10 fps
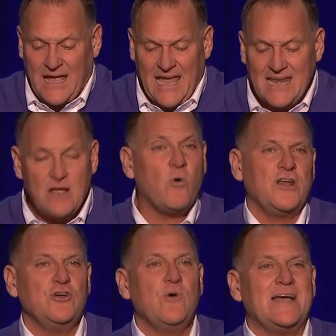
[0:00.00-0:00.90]
anyone
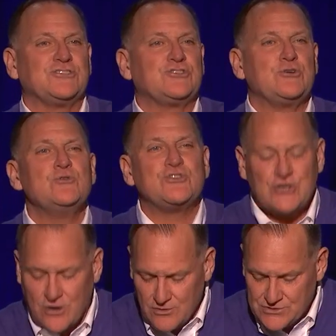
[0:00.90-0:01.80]
who has 2
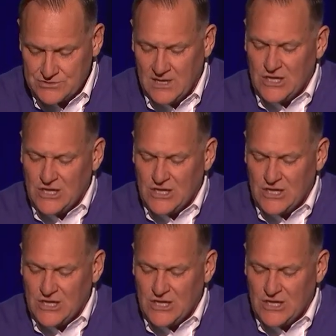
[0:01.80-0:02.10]
shirts